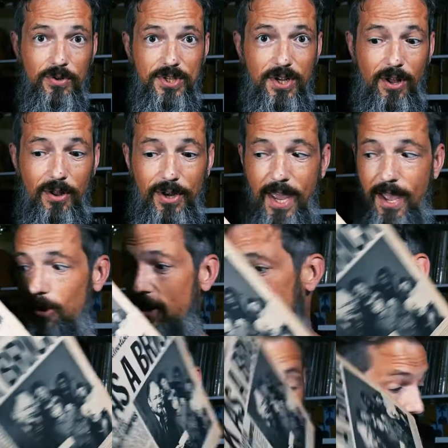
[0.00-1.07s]
Tull nailed it.
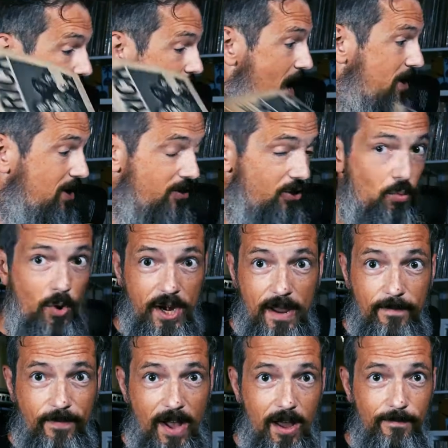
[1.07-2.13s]
Another one
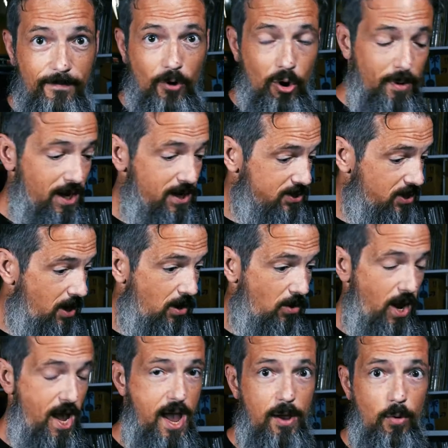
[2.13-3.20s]
he found for me, he's
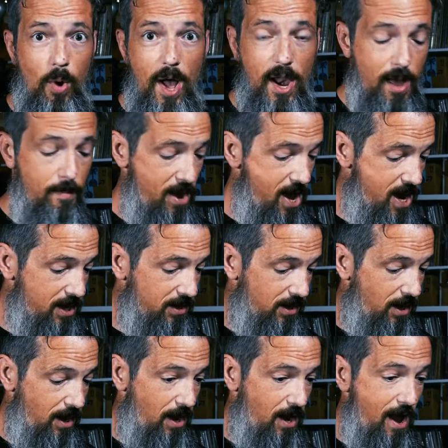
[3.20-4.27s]
like, hey, while I'm at it,
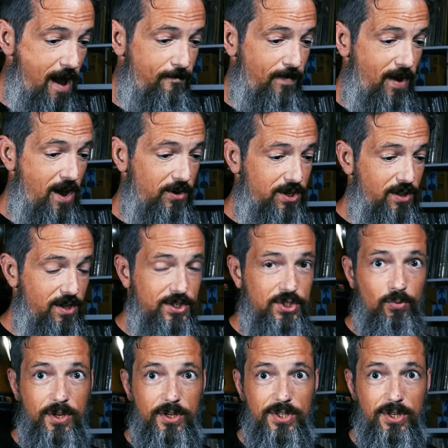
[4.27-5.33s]
I found you this
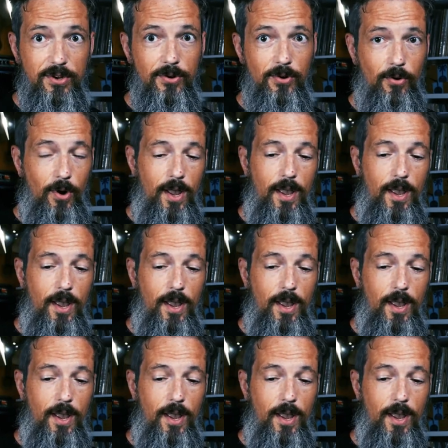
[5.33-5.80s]
one too.